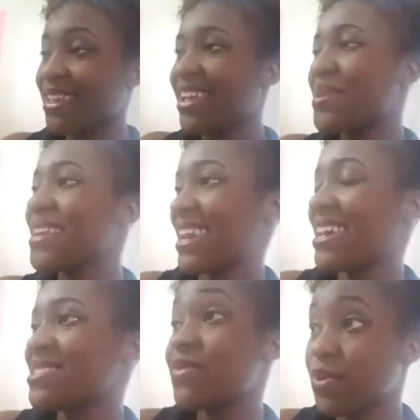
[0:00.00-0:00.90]
Any
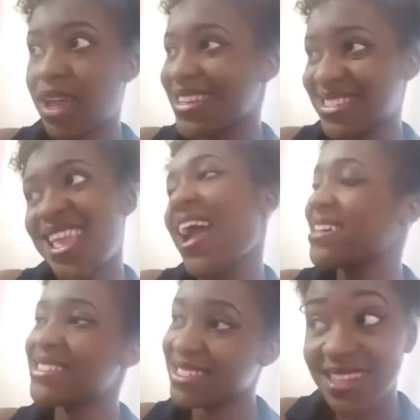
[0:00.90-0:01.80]
plans for
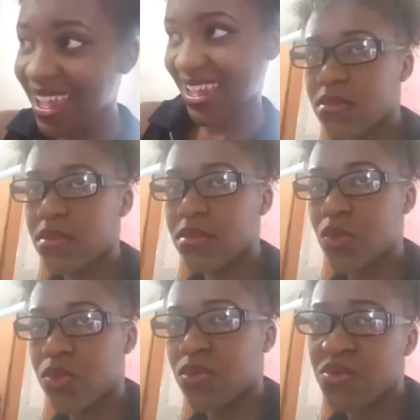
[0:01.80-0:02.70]
Valentine's Day?
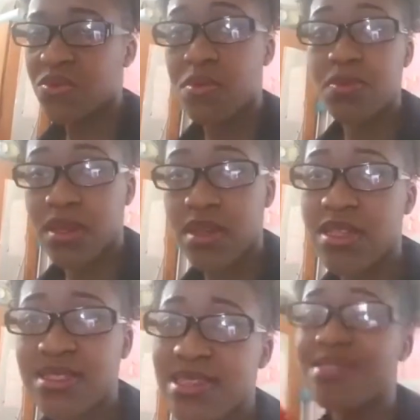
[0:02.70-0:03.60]
Ooh,
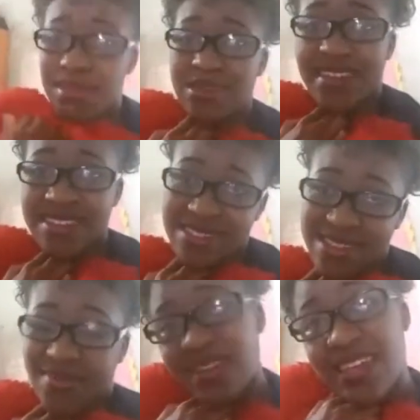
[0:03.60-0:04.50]
it's just me,
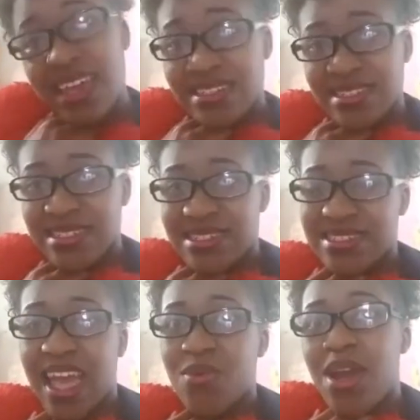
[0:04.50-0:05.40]
myself, and I.
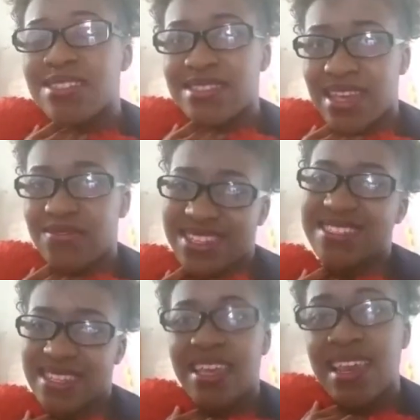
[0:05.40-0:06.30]
I'll watch
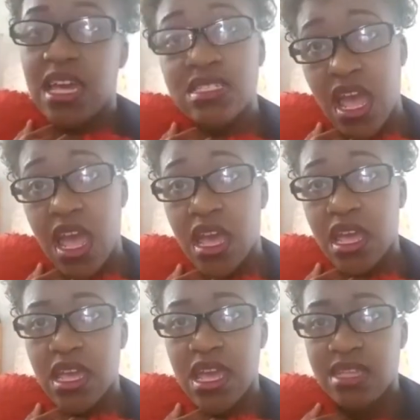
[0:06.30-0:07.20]
Netflix till I
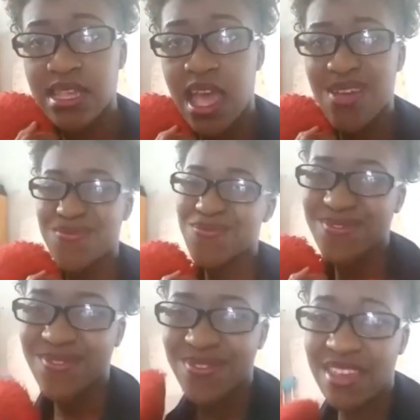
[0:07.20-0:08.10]
die, cause I
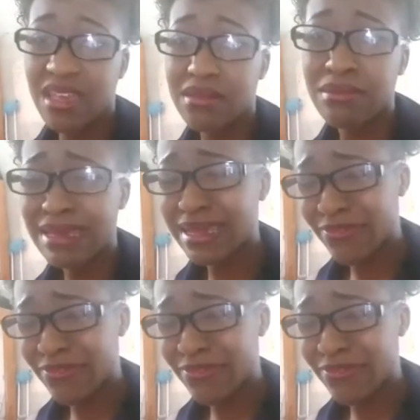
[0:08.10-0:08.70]
got me for